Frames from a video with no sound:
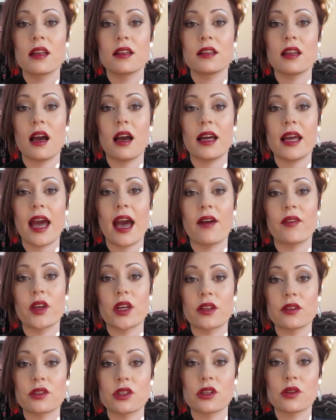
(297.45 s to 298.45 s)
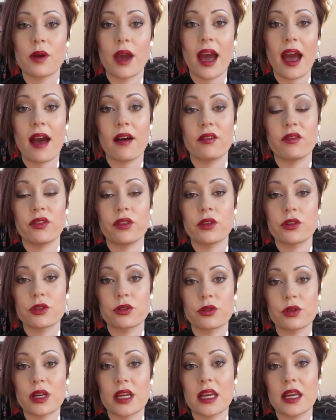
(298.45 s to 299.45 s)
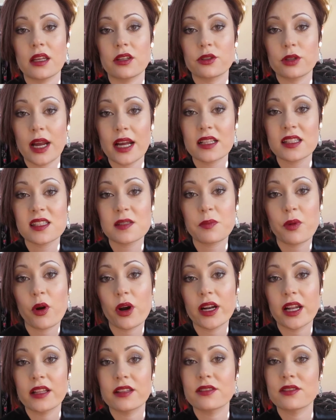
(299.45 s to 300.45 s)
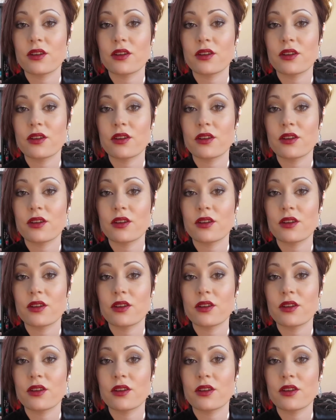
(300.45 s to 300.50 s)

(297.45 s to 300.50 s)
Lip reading: not having to have the tree transported,